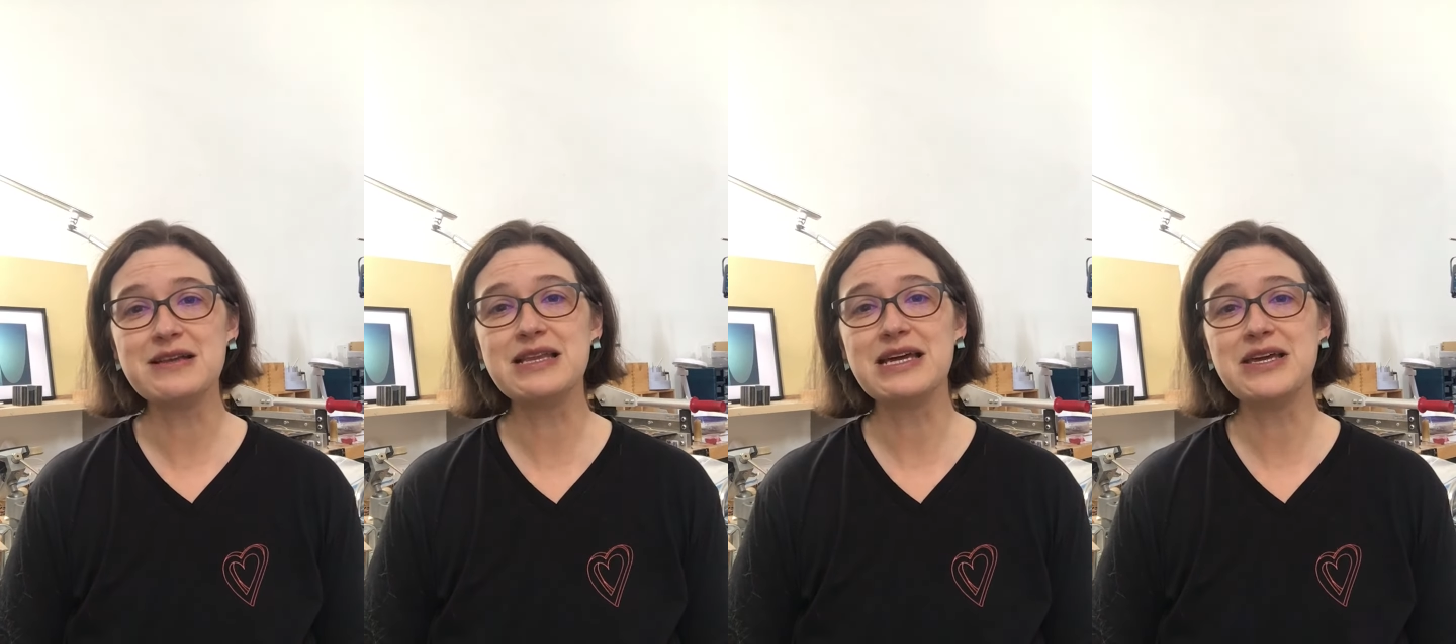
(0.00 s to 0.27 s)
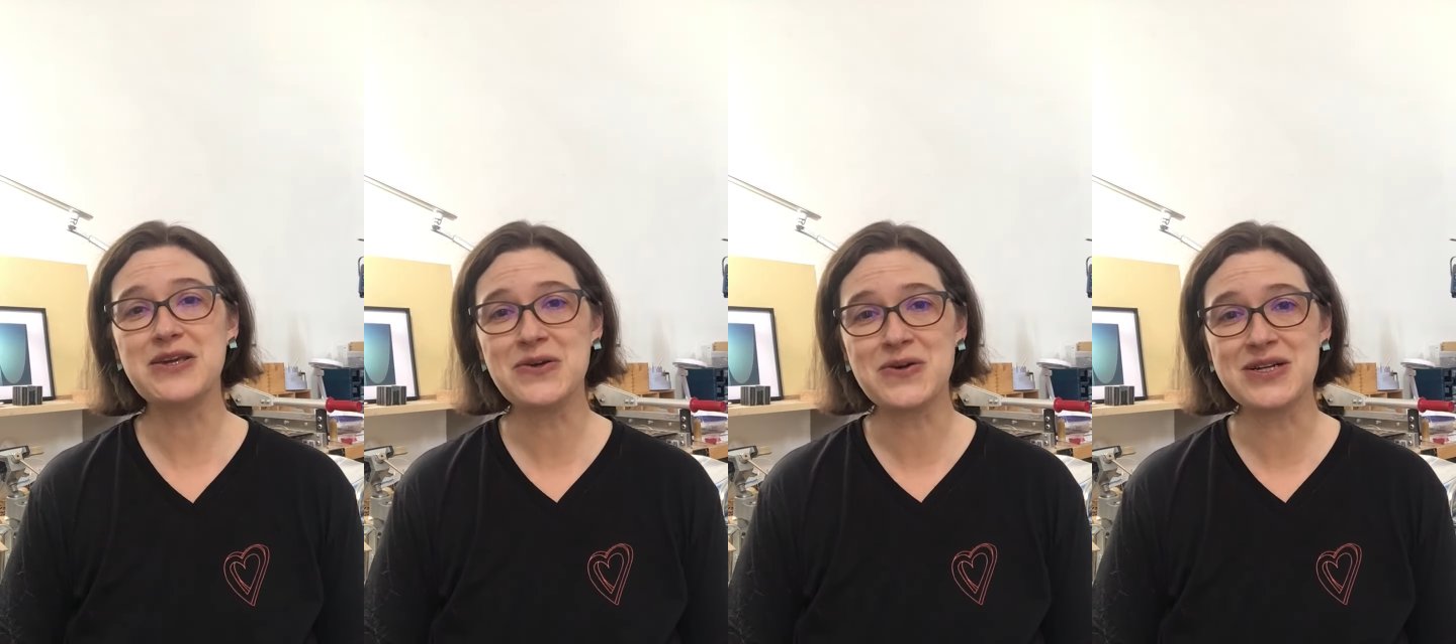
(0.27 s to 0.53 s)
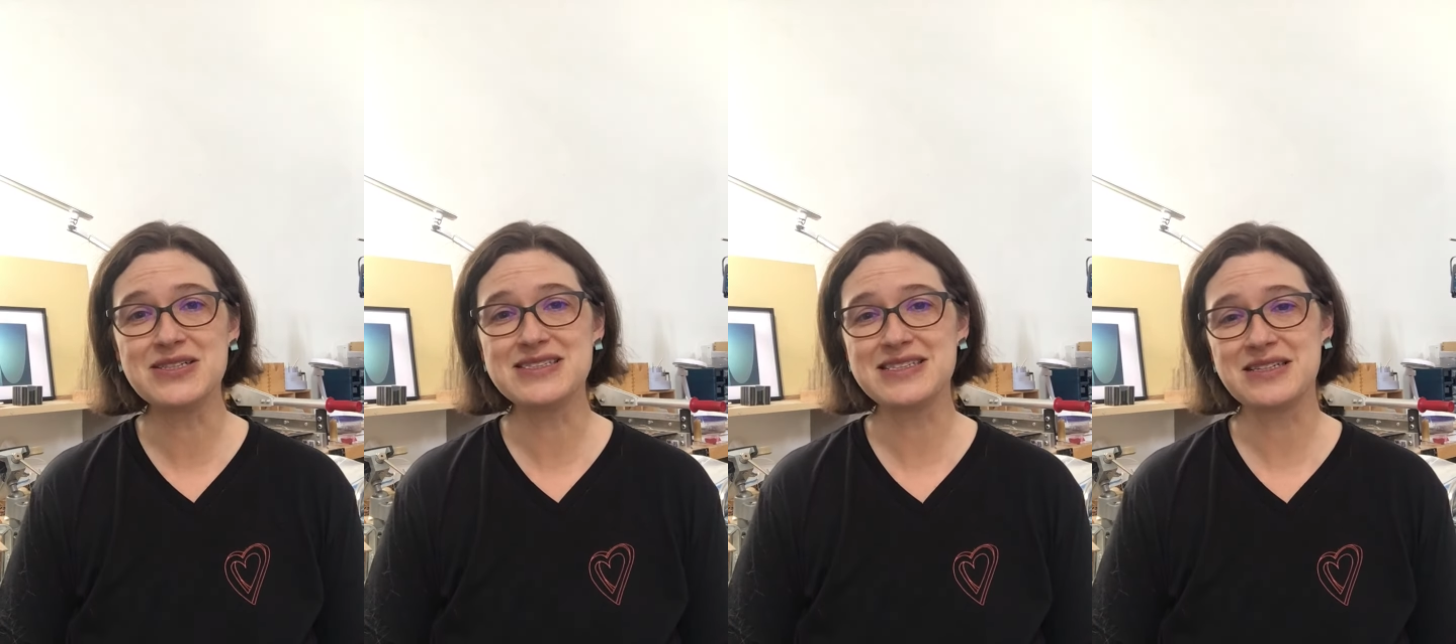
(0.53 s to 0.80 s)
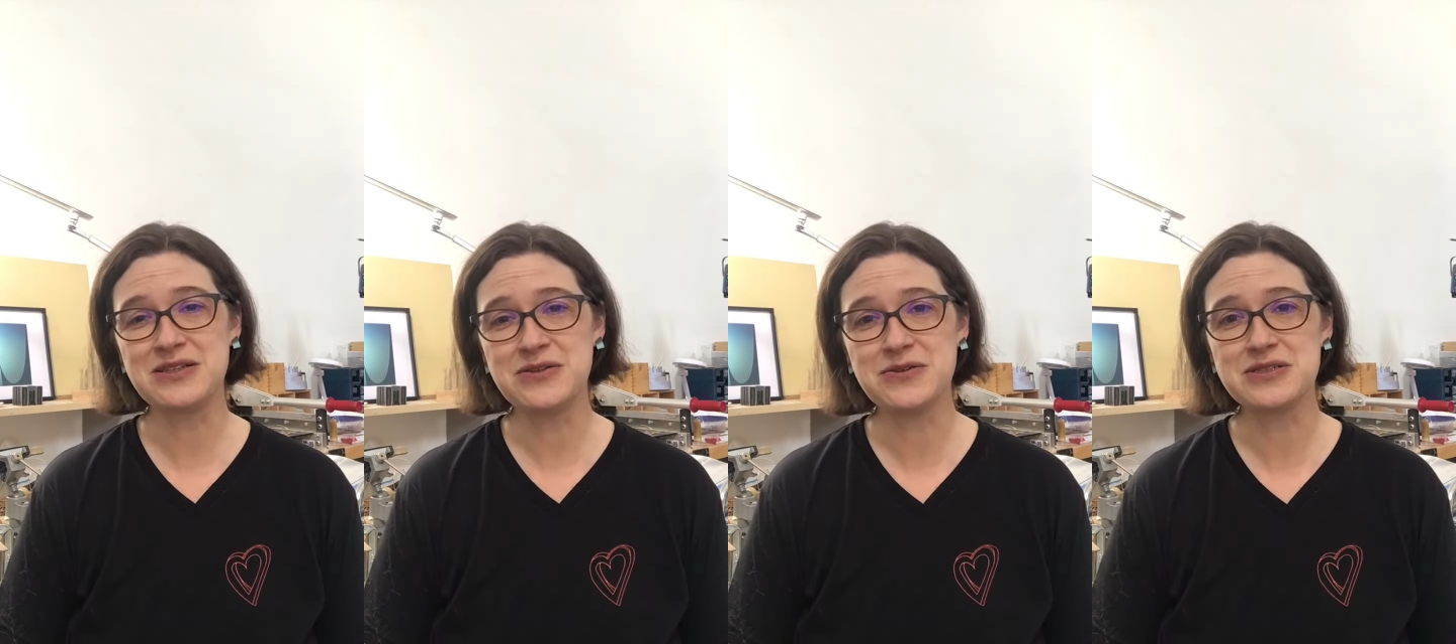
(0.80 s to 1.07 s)
like yours
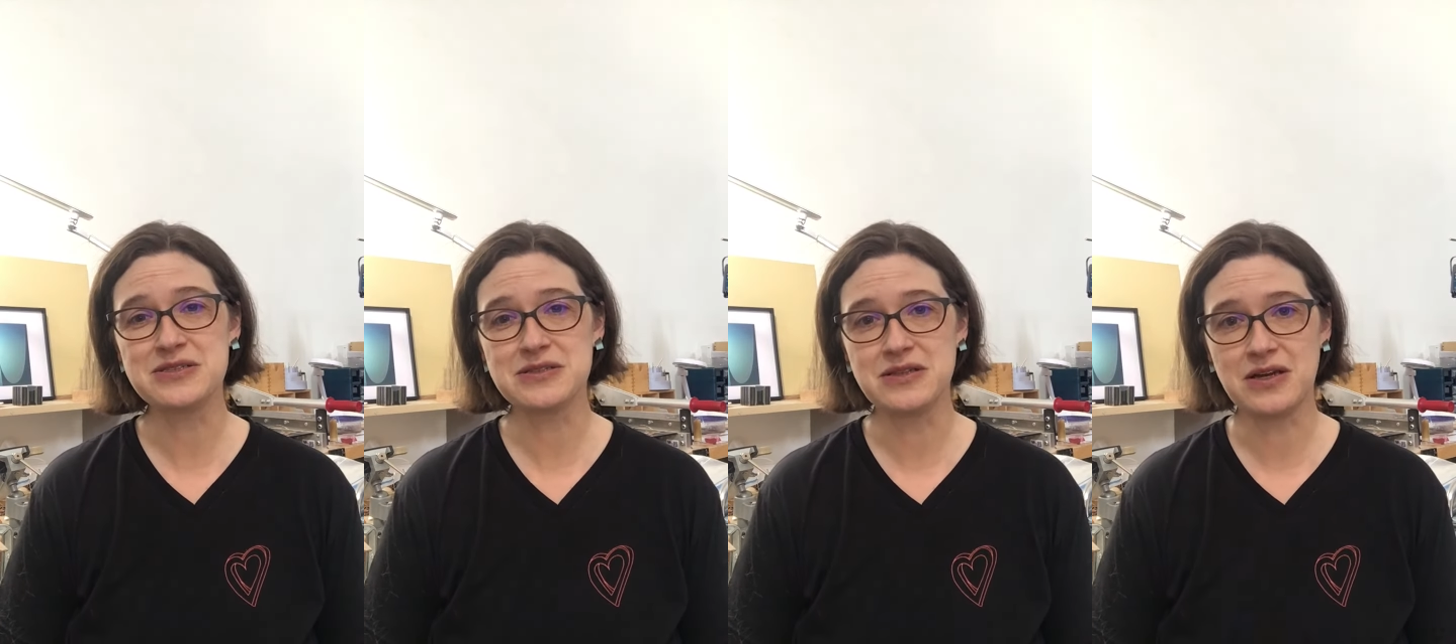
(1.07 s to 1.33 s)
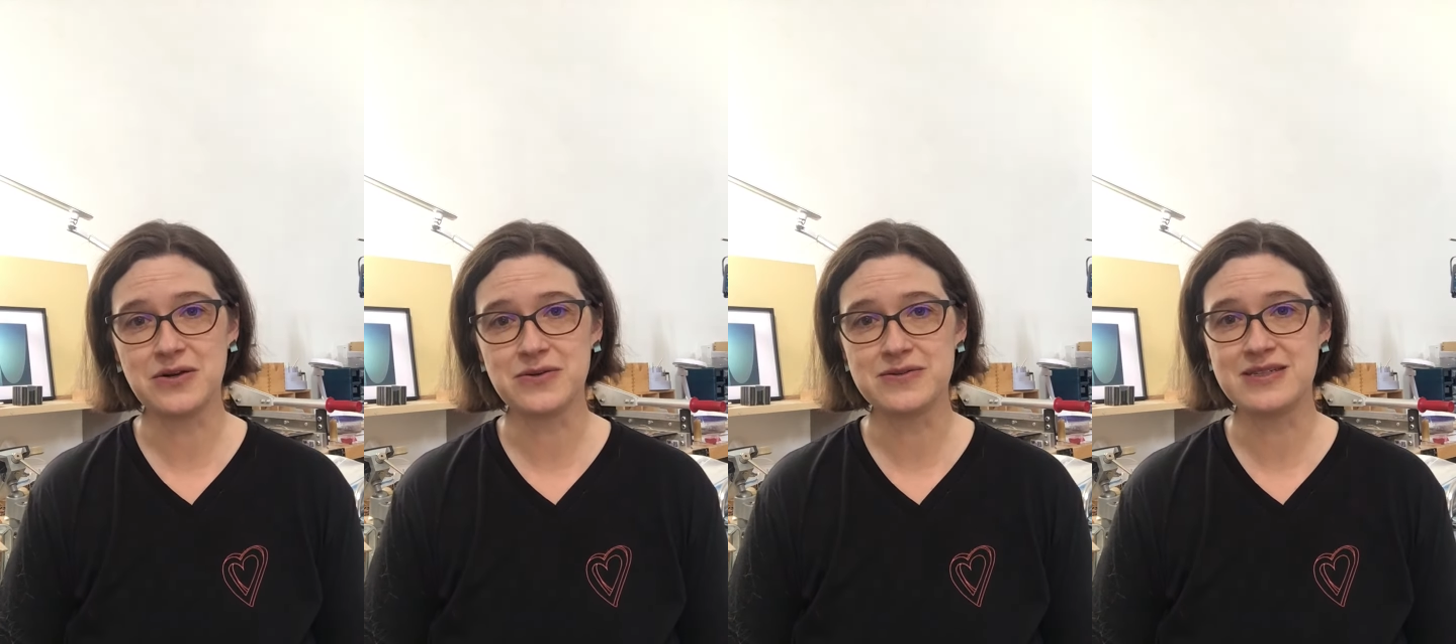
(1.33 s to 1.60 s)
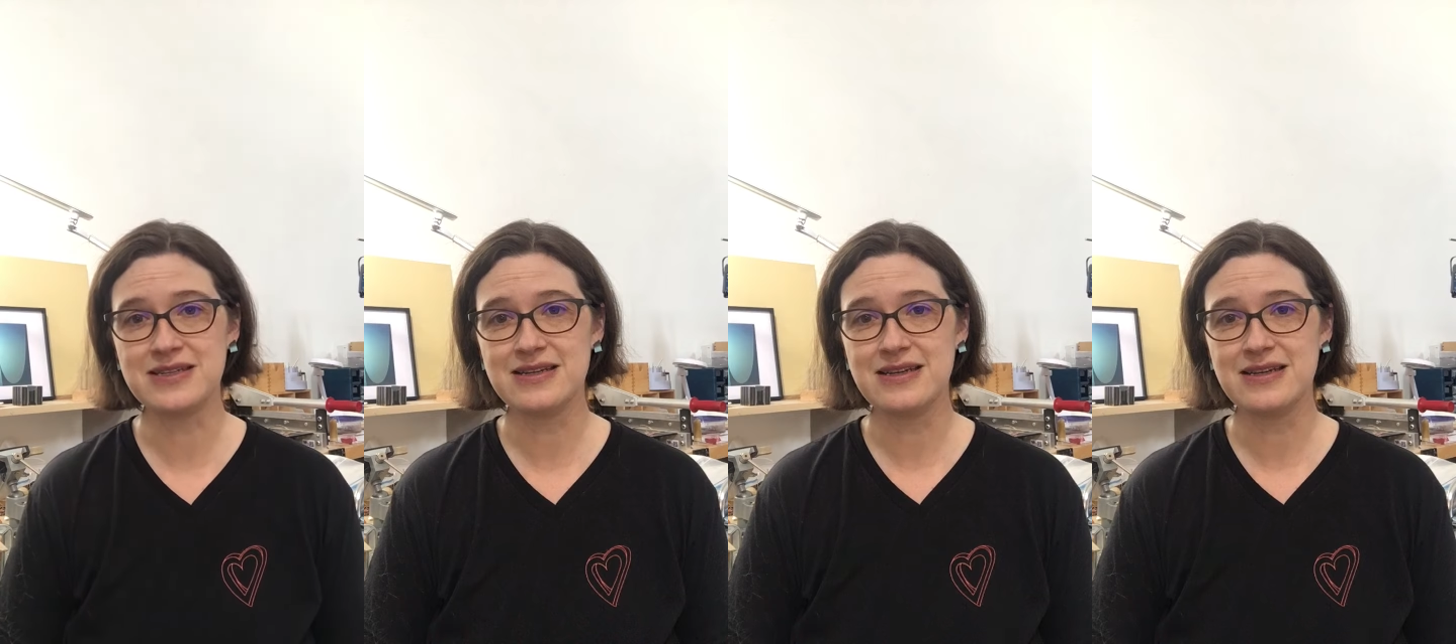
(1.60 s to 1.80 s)
and yours alone.